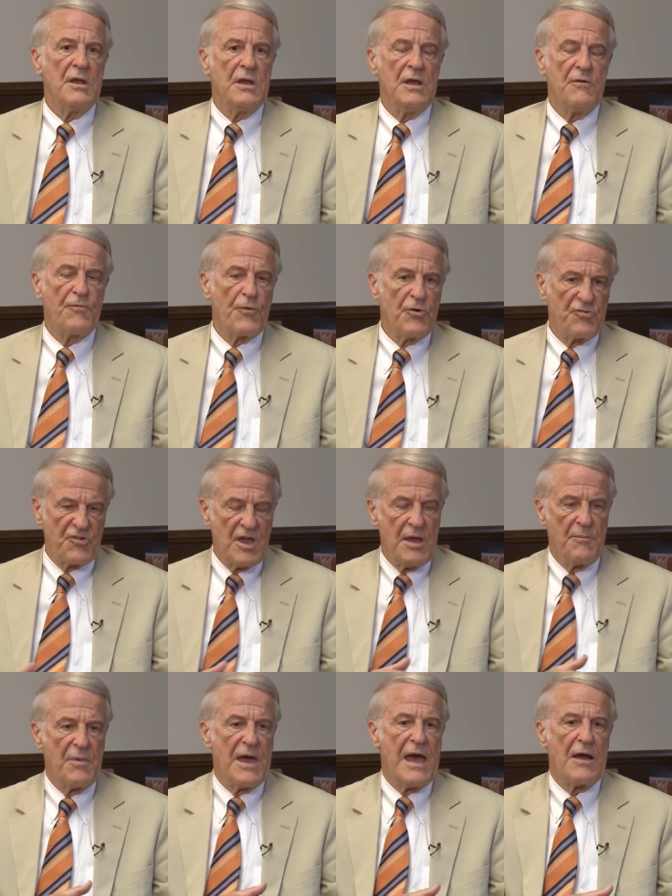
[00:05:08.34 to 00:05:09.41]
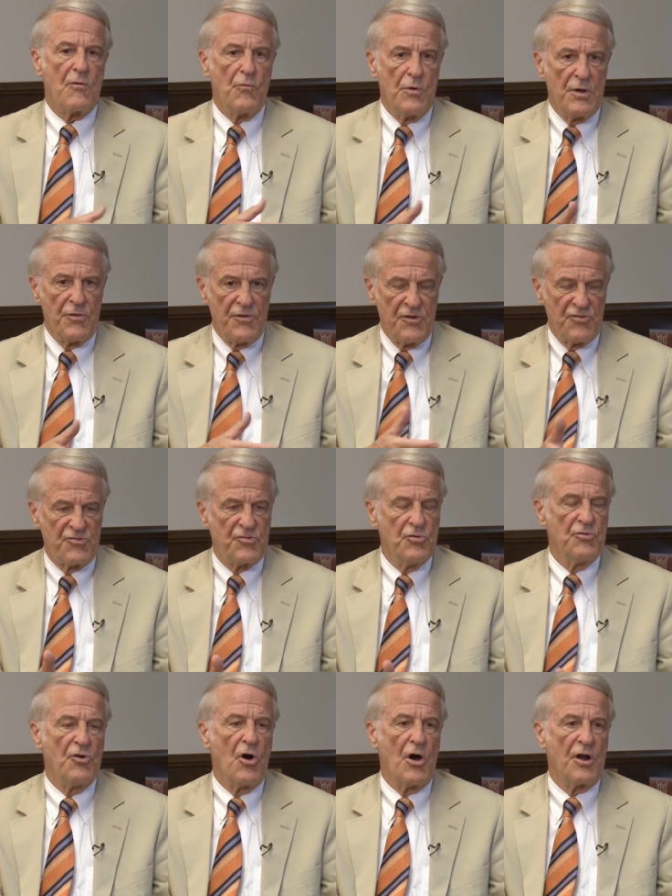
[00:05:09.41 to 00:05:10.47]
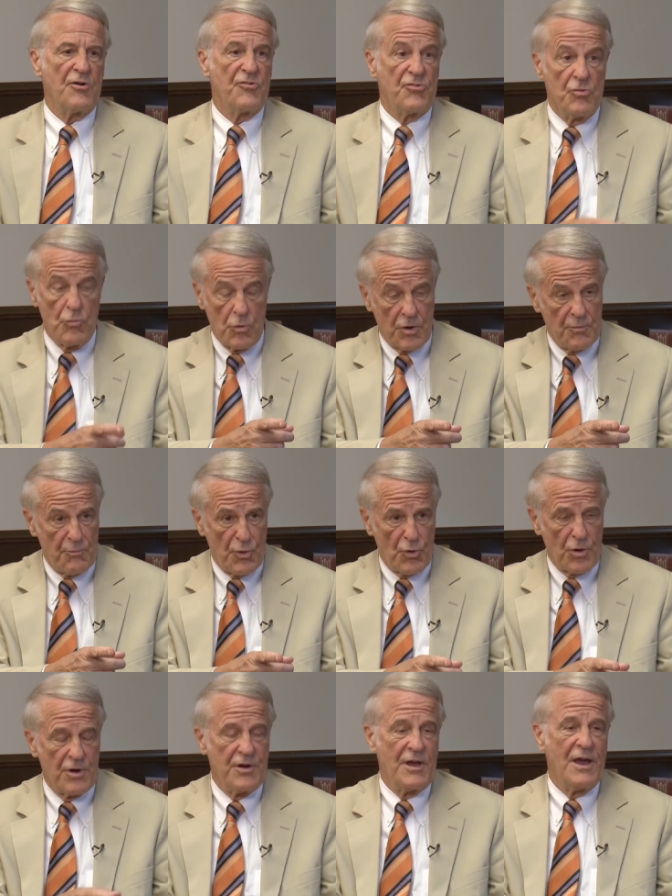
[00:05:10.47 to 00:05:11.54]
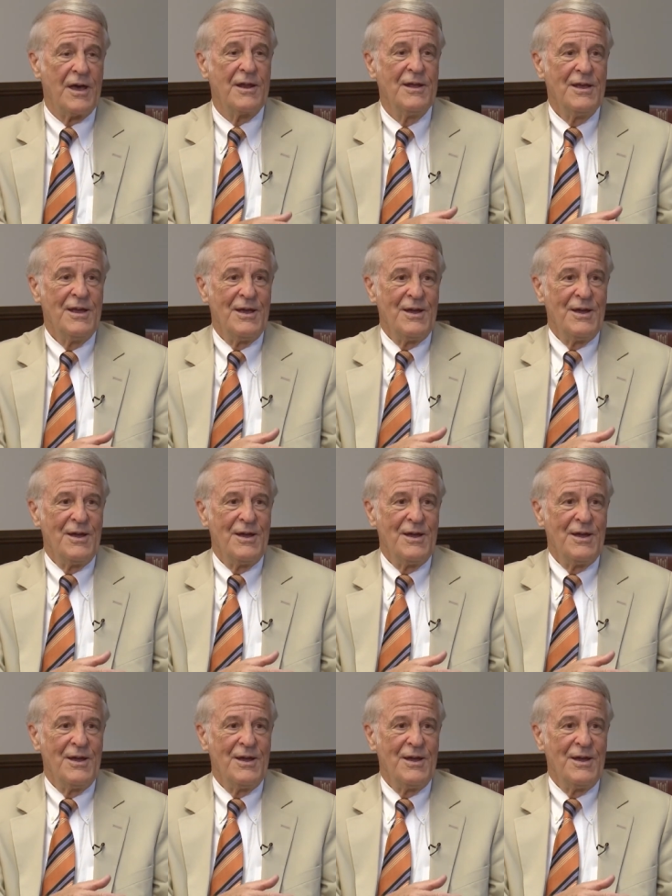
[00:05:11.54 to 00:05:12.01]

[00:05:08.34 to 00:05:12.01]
he first came back with his two daughters, you weren't born yet. I